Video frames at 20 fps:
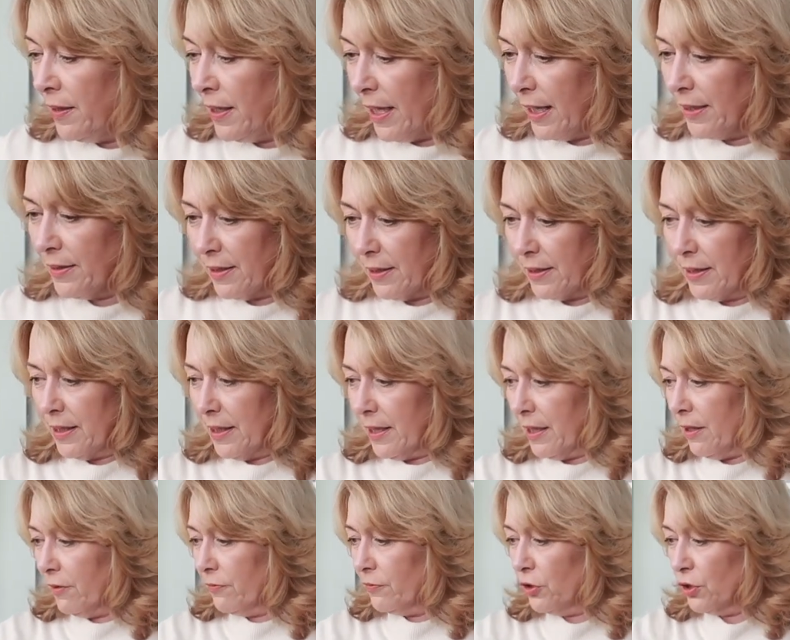The other
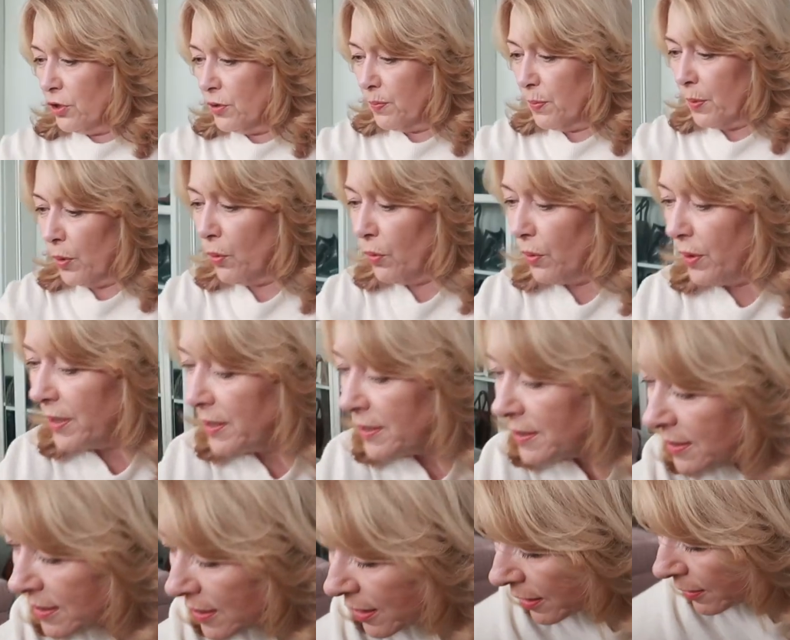thing I've just bought
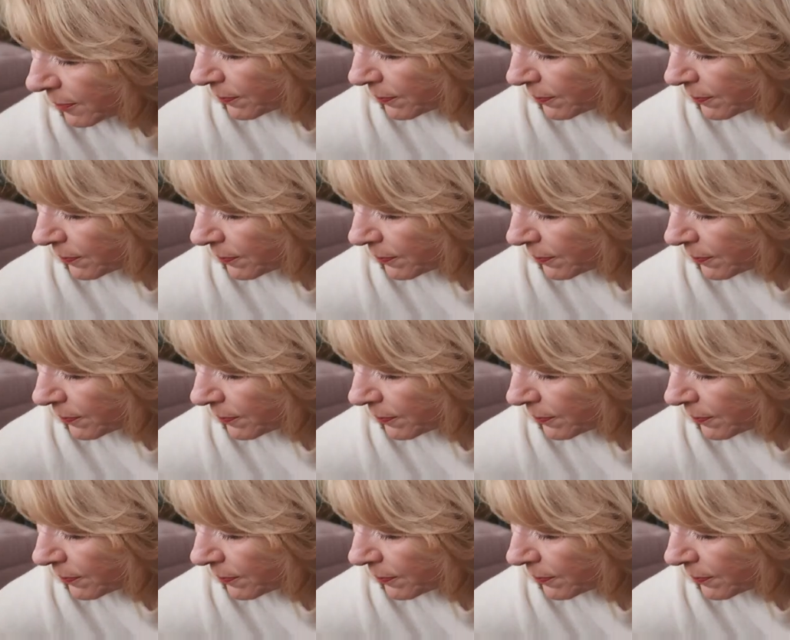is